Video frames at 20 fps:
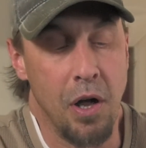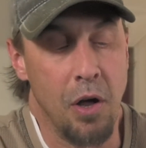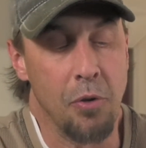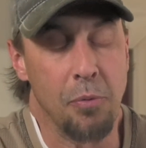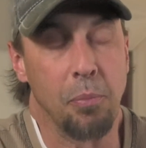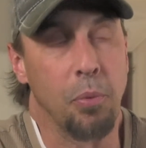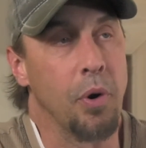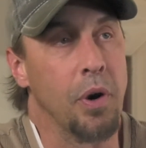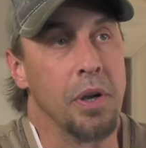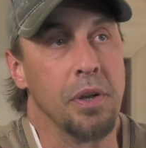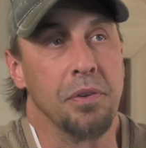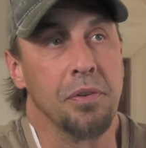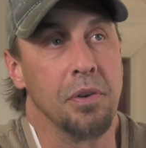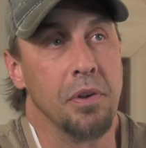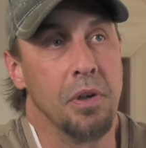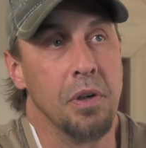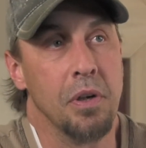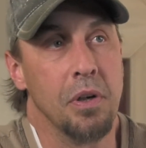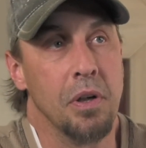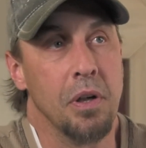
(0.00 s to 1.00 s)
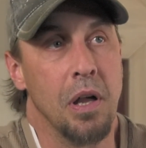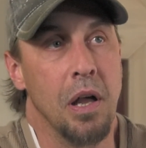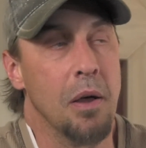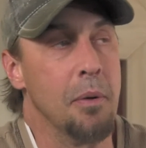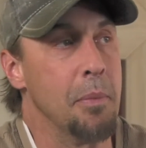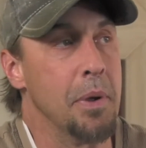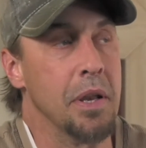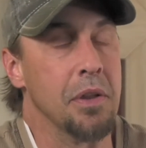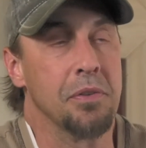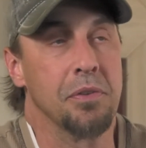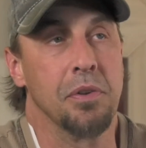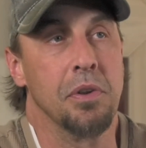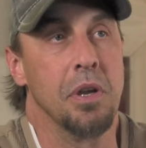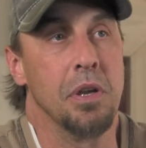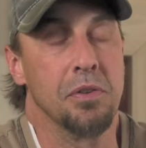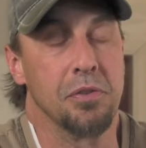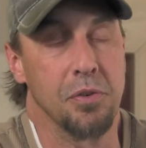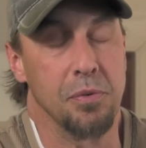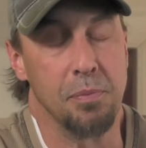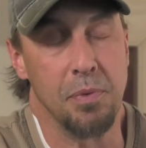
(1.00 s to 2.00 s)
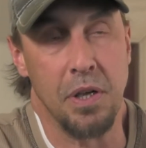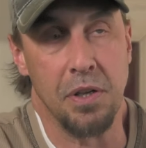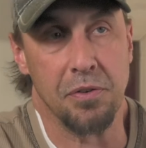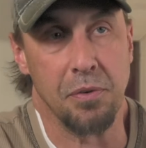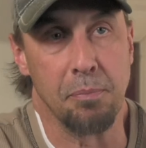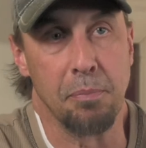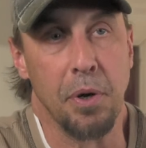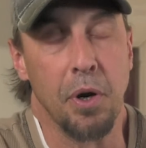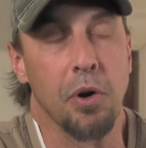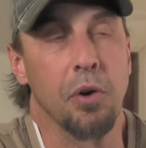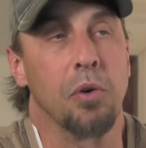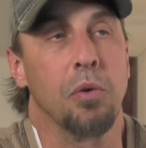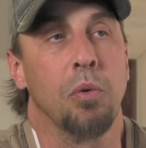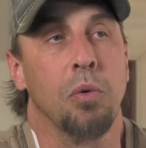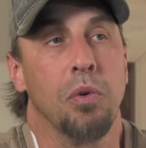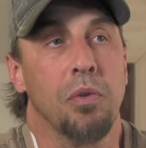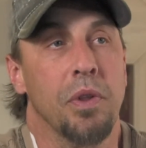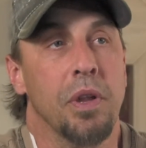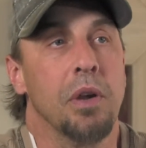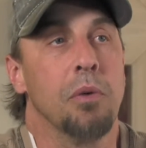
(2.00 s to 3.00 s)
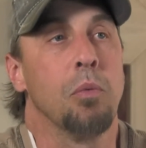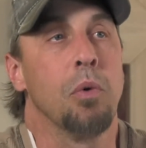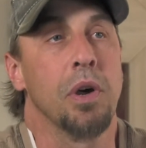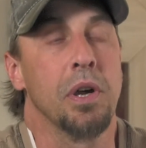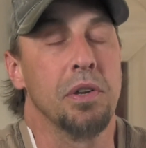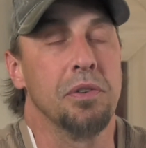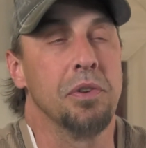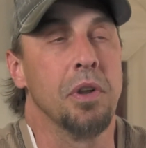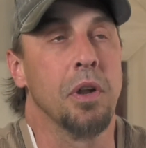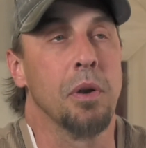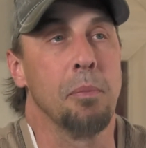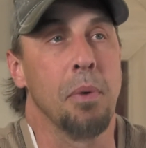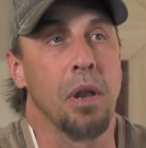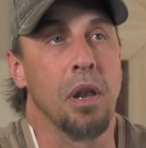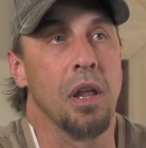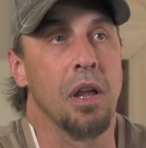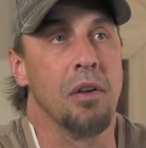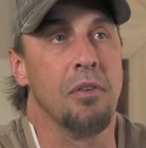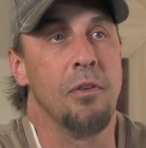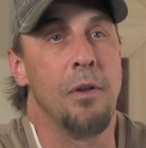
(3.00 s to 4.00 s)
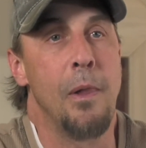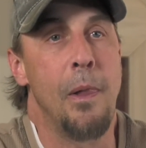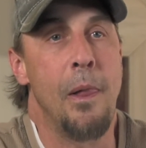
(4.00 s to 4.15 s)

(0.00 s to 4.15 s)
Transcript: all the praise. I mean, it's, it's, a, it's a miracle that what he's done in my life.